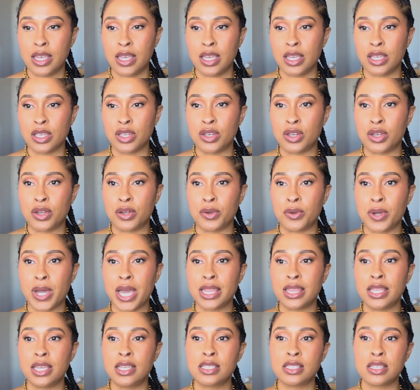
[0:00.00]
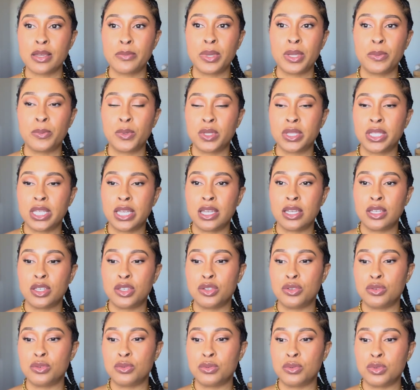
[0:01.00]
I think some people think
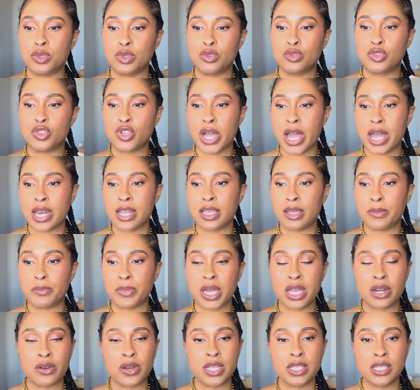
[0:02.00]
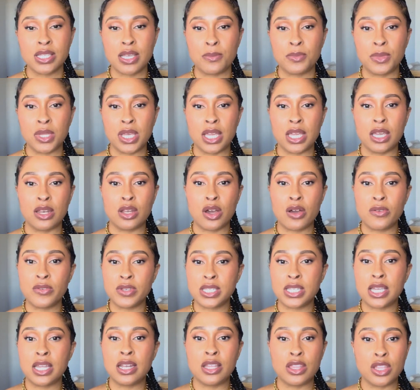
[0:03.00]
you try to get better at something and all of a
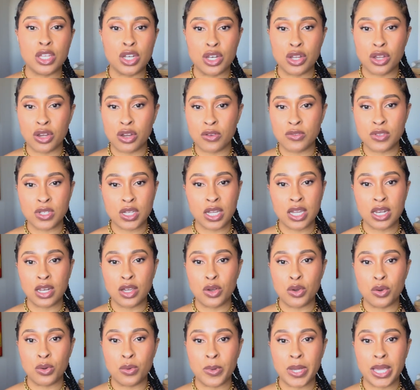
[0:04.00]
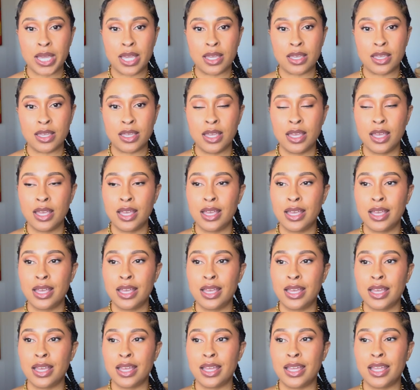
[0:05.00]
sudden the nerves are going to go away.
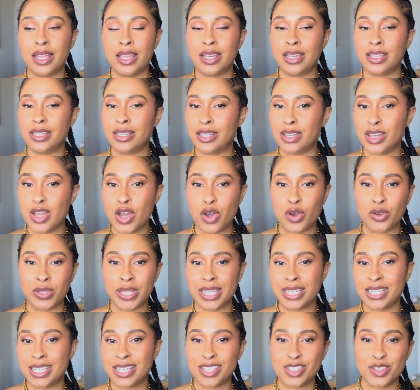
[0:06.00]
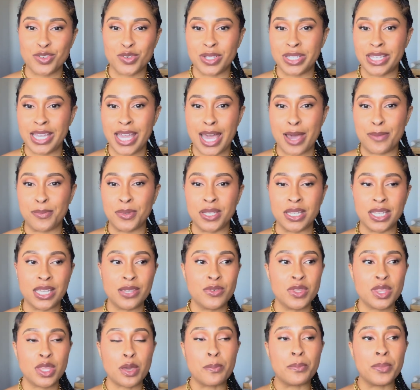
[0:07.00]
No, that doesn't really happen.
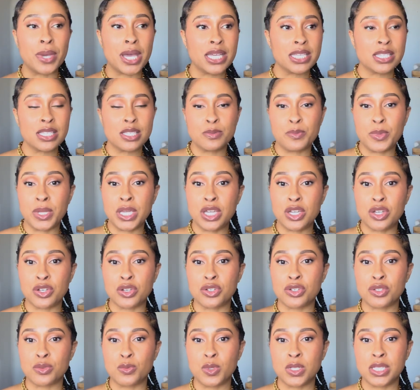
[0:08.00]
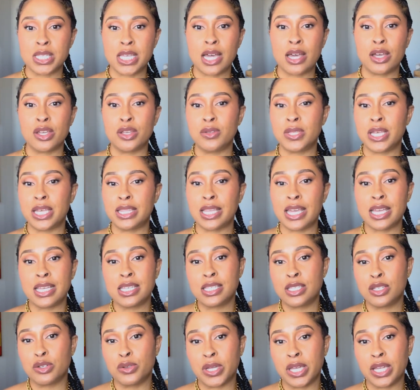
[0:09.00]
Even the best speakers will tell you that they
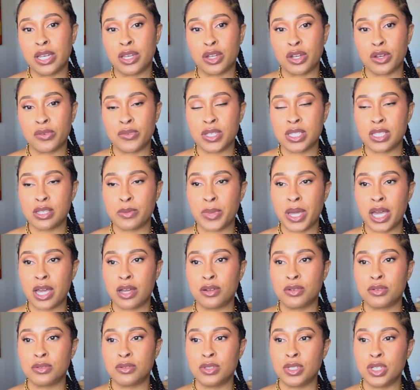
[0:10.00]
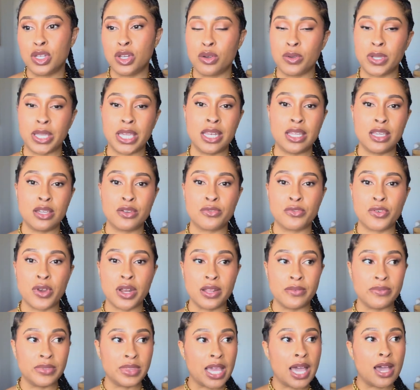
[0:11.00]
still get nervous about, getting in front
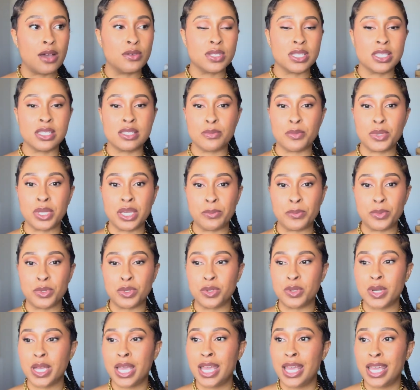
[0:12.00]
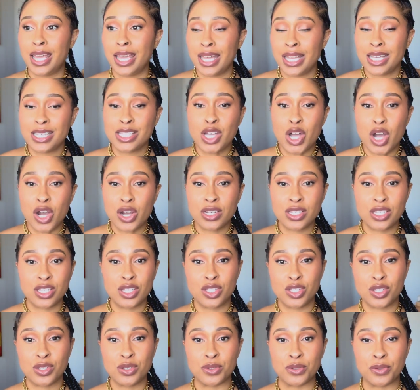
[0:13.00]
of thousands of people. It's hard to
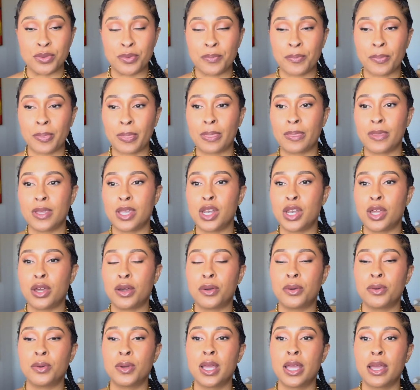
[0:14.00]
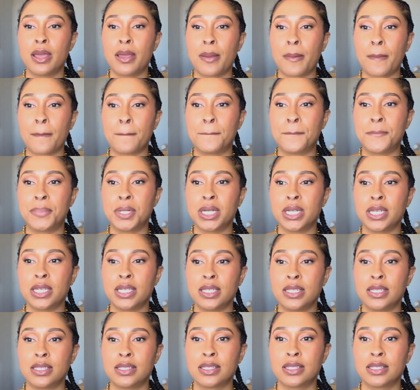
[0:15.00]
do, but